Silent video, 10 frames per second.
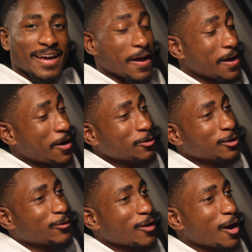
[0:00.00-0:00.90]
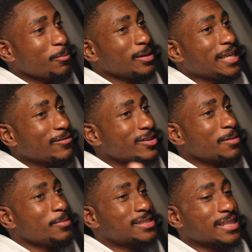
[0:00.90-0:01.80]
I don't know if y'all believe in
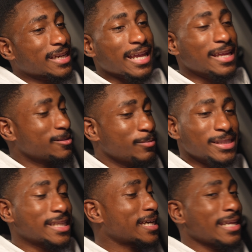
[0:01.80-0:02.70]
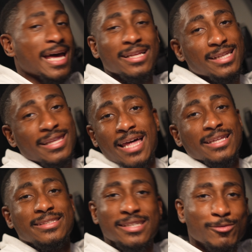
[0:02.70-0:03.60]
the mystica,
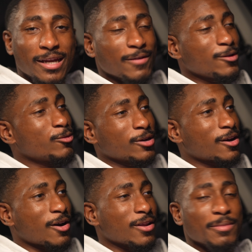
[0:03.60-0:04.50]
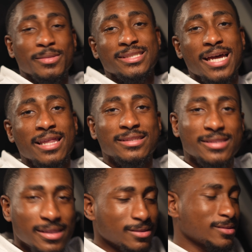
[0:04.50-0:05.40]
mysticalology, whatever you want to call that,
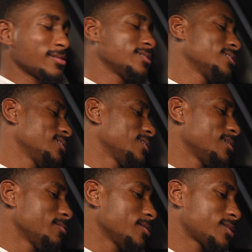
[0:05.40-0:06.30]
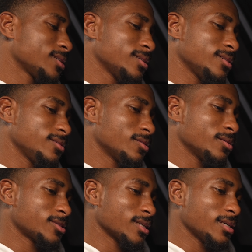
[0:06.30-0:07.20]
mystology. But shit, you know what
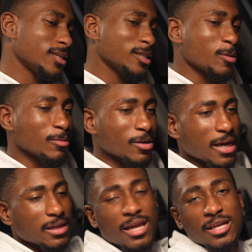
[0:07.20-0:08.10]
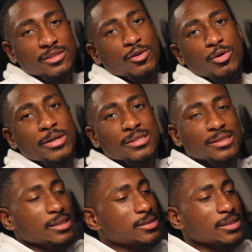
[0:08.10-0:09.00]
I'm saying? These people got names for a
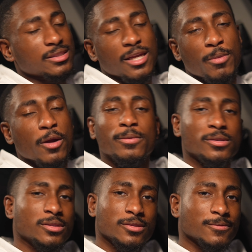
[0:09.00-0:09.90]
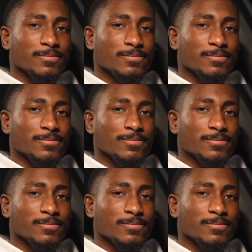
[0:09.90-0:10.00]
reason. They chase their purpose.